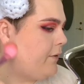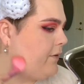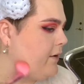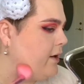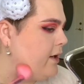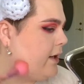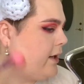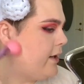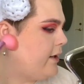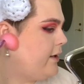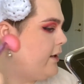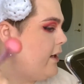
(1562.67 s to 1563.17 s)
that
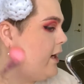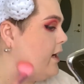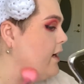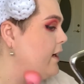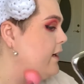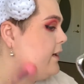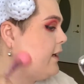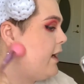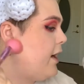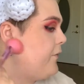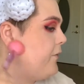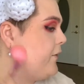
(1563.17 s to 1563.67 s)
it's going to cut it
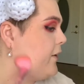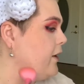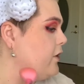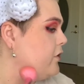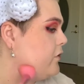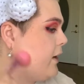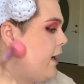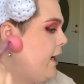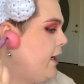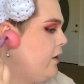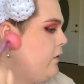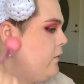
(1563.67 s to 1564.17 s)
down like a
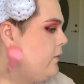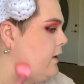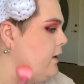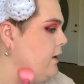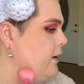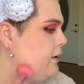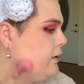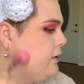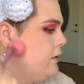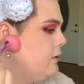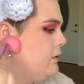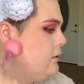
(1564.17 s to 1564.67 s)
drag
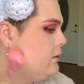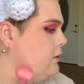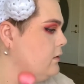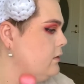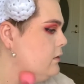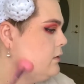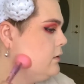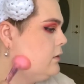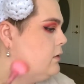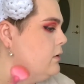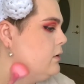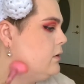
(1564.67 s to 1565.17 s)
queen,
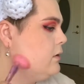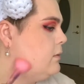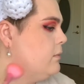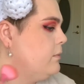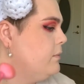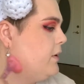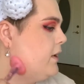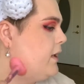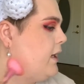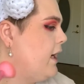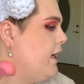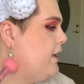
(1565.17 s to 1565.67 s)

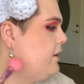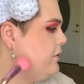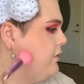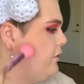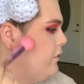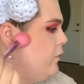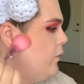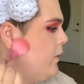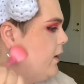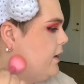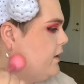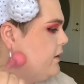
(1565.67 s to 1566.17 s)
but I do
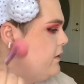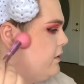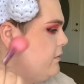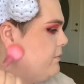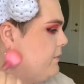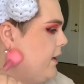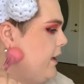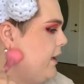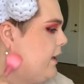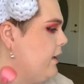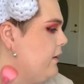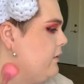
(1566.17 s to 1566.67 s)
want to
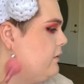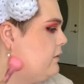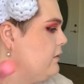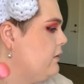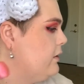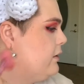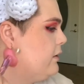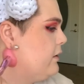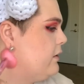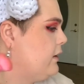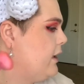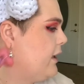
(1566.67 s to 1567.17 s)
make it
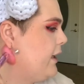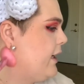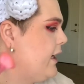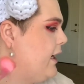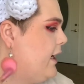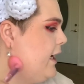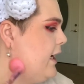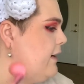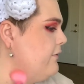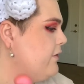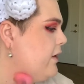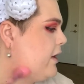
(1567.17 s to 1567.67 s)
look like I
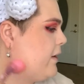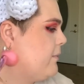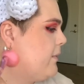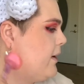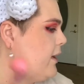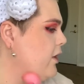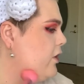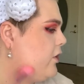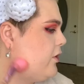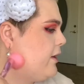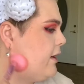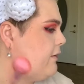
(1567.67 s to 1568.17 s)
have as much
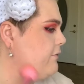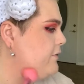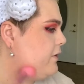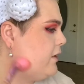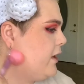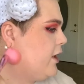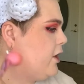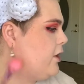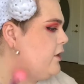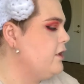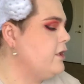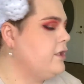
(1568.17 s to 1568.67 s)

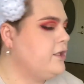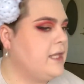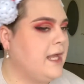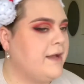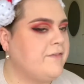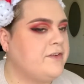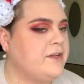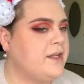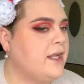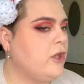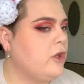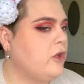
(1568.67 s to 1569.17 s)

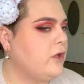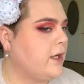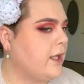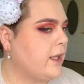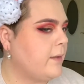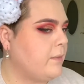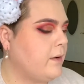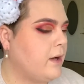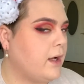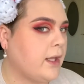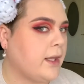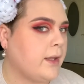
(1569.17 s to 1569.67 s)
definition as
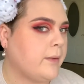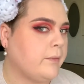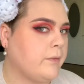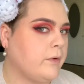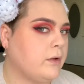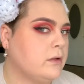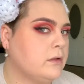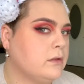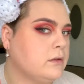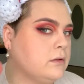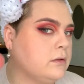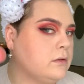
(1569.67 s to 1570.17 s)

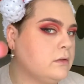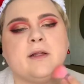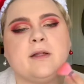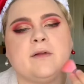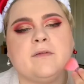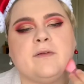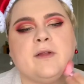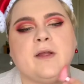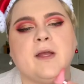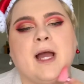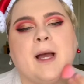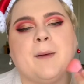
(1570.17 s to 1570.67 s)
possible.
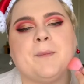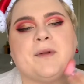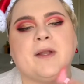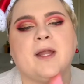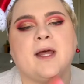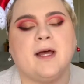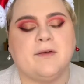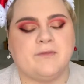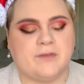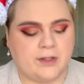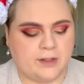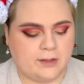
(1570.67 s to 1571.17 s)
If you happen to
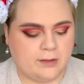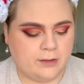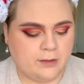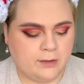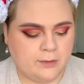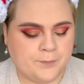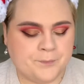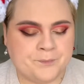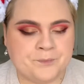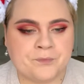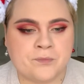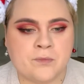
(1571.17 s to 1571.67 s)
have a
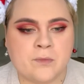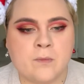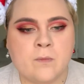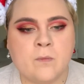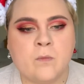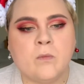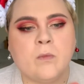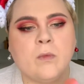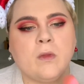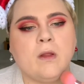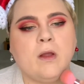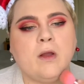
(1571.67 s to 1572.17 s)

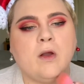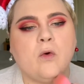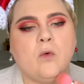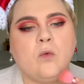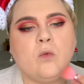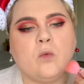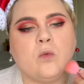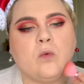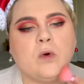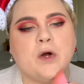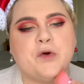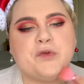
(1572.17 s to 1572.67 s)

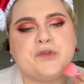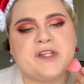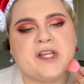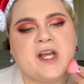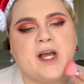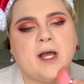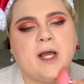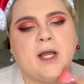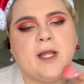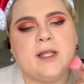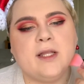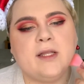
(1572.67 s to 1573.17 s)

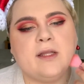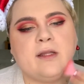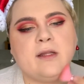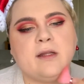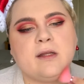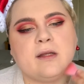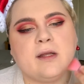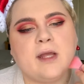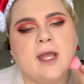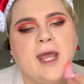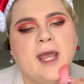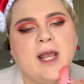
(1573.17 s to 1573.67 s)
rotund,
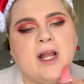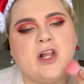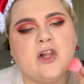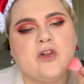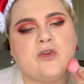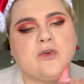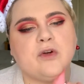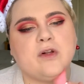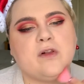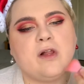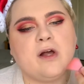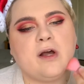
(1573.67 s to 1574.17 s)

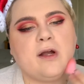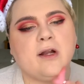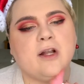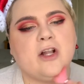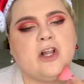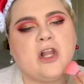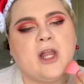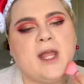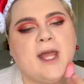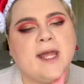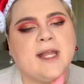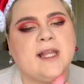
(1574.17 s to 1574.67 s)
extra
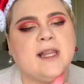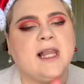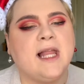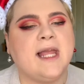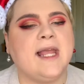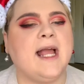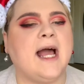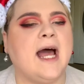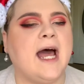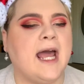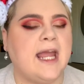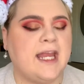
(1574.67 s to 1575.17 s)
large head like
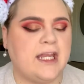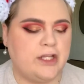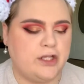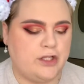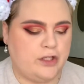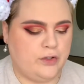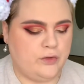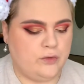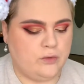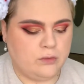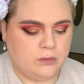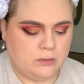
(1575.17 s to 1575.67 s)
I
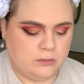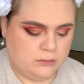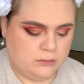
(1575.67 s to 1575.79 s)
do.